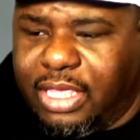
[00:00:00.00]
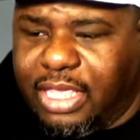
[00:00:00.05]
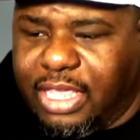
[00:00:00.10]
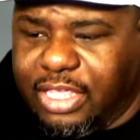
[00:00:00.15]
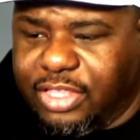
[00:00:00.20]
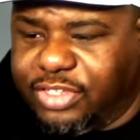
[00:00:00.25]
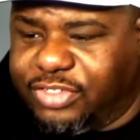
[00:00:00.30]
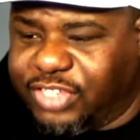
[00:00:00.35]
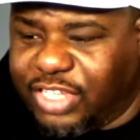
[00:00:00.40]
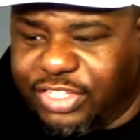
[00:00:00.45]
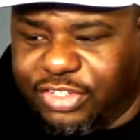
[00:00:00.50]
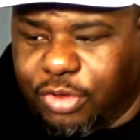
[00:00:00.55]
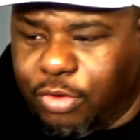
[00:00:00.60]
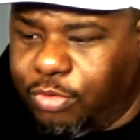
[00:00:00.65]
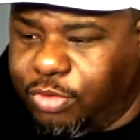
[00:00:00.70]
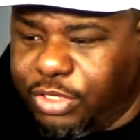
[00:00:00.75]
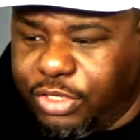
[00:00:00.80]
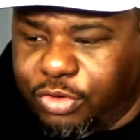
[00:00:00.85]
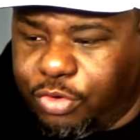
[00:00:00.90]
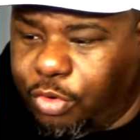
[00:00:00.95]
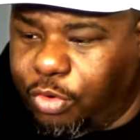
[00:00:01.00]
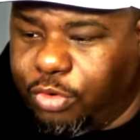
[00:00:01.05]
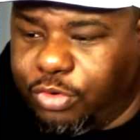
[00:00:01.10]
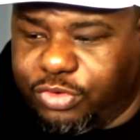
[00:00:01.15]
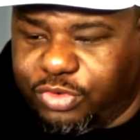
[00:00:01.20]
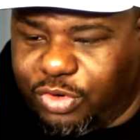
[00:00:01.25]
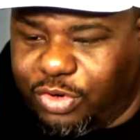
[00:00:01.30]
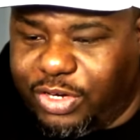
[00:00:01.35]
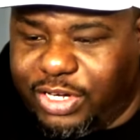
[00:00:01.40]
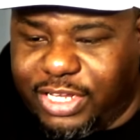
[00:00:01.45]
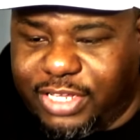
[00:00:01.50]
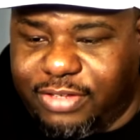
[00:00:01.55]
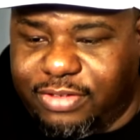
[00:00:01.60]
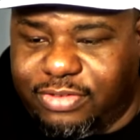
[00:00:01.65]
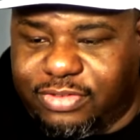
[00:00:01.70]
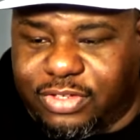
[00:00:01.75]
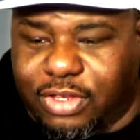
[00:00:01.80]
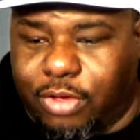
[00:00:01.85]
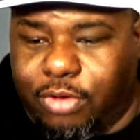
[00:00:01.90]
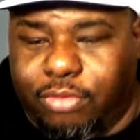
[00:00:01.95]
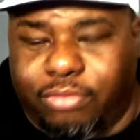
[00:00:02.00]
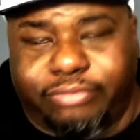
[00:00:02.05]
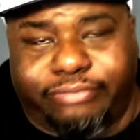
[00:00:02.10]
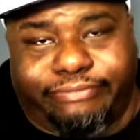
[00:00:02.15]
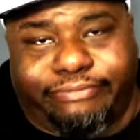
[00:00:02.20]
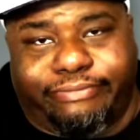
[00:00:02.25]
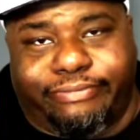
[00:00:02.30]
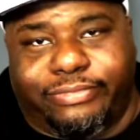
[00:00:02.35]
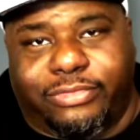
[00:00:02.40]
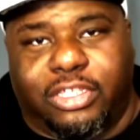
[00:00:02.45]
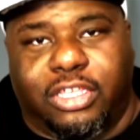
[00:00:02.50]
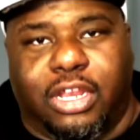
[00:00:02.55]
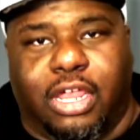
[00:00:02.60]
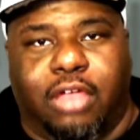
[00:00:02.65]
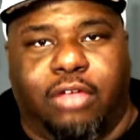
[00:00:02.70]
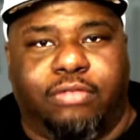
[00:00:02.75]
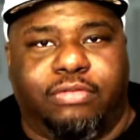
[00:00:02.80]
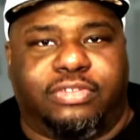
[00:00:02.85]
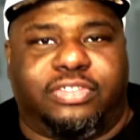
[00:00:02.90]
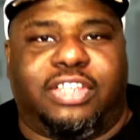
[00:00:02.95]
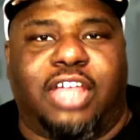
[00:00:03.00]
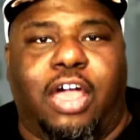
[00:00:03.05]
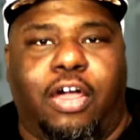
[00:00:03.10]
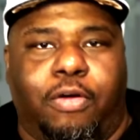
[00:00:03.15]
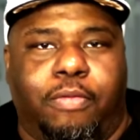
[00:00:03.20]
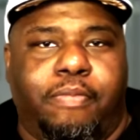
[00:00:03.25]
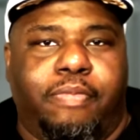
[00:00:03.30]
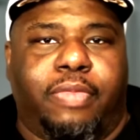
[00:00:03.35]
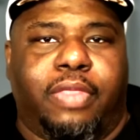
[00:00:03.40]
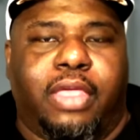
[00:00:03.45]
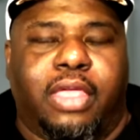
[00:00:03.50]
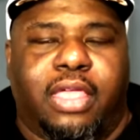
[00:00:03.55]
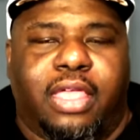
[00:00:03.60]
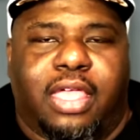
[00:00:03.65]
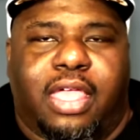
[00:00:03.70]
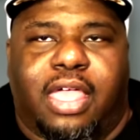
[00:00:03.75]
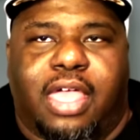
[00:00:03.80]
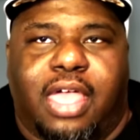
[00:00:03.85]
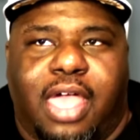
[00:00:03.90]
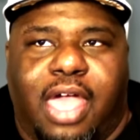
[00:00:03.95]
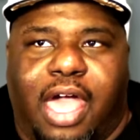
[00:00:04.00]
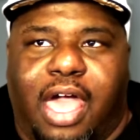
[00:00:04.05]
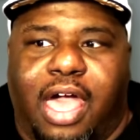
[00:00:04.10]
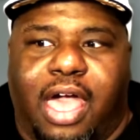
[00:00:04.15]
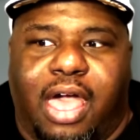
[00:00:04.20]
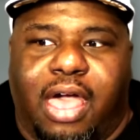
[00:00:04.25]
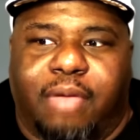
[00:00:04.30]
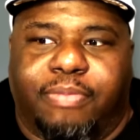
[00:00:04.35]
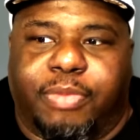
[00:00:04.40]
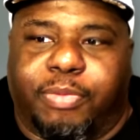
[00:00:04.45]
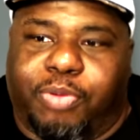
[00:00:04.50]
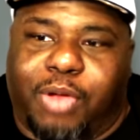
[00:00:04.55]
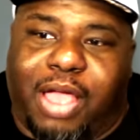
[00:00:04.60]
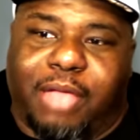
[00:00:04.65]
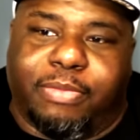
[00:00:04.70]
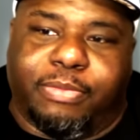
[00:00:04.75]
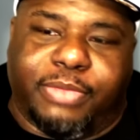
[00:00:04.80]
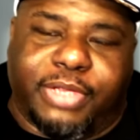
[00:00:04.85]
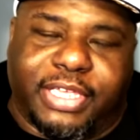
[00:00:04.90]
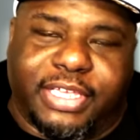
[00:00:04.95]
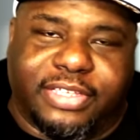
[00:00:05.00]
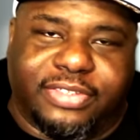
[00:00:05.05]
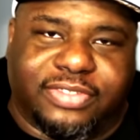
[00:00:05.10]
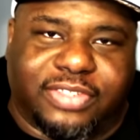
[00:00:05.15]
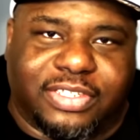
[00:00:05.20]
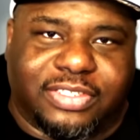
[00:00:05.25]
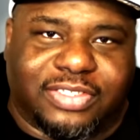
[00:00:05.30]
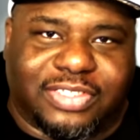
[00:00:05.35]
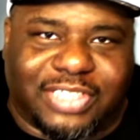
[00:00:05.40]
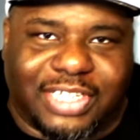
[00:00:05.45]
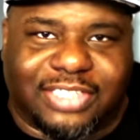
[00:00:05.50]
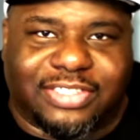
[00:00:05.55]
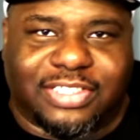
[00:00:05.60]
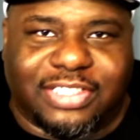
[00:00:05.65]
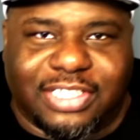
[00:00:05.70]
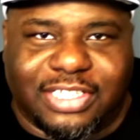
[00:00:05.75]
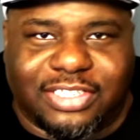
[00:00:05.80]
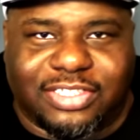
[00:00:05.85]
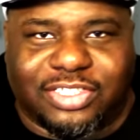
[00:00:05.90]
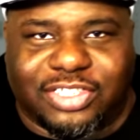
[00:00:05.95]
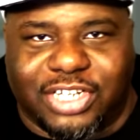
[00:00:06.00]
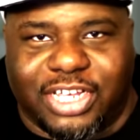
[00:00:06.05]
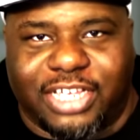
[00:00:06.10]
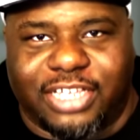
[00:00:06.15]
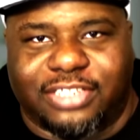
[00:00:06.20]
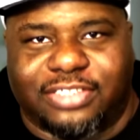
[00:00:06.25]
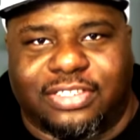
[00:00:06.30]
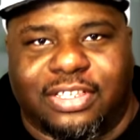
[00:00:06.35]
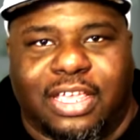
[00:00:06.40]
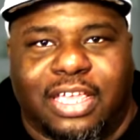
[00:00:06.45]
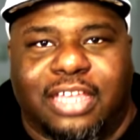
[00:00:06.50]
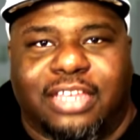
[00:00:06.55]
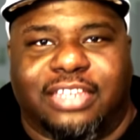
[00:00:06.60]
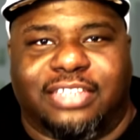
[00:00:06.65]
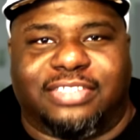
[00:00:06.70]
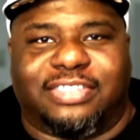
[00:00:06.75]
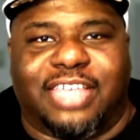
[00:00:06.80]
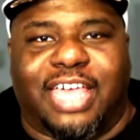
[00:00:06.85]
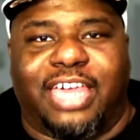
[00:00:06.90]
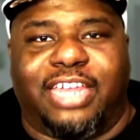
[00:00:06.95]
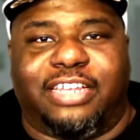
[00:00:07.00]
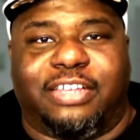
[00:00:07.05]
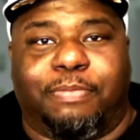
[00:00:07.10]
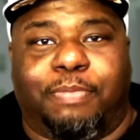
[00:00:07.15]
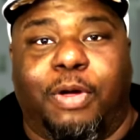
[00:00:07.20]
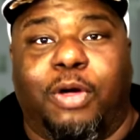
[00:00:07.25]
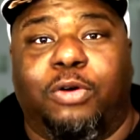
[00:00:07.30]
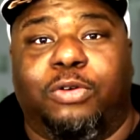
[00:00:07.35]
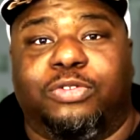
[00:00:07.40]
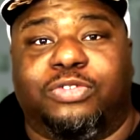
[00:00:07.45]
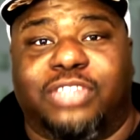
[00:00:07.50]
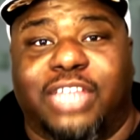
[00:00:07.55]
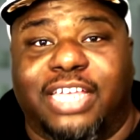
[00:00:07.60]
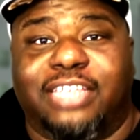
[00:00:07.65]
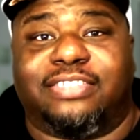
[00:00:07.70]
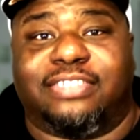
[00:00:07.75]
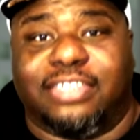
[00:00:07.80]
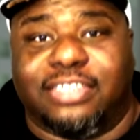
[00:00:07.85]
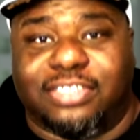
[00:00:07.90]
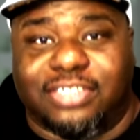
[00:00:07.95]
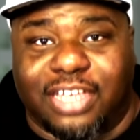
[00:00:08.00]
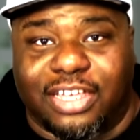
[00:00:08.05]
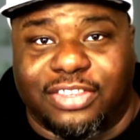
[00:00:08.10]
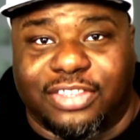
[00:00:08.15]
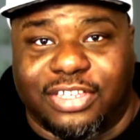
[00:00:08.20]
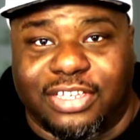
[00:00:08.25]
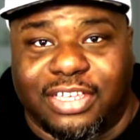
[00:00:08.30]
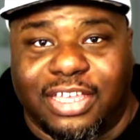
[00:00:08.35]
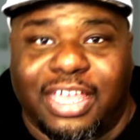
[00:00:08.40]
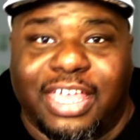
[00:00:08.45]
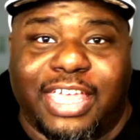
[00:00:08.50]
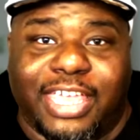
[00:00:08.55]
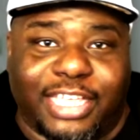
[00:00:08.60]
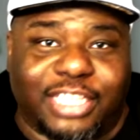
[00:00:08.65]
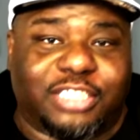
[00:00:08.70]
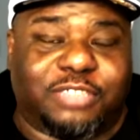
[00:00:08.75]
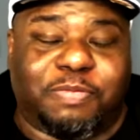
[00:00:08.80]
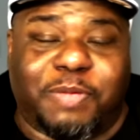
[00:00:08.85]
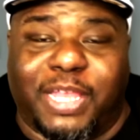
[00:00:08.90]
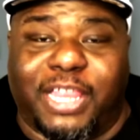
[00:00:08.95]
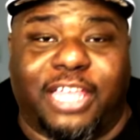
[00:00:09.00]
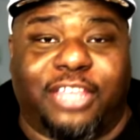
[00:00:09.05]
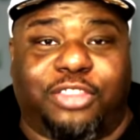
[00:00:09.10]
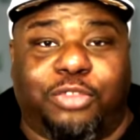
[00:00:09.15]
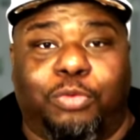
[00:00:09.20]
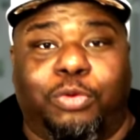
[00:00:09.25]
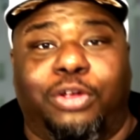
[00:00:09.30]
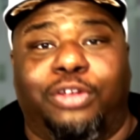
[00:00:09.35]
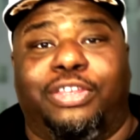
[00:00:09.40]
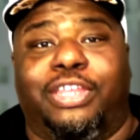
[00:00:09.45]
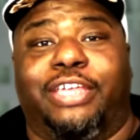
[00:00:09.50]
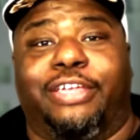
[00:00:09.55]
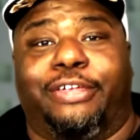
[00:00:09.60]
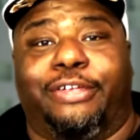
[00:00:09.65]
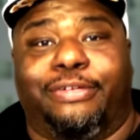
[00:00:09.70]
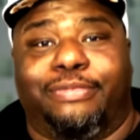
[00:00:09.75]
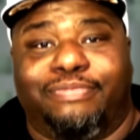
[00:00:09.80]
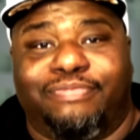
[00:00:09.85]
It looks like only girls are in it. So, you know, it's dope. Um, the problem is that six of these chicks decided to pose next to each other and spell out the word nigger.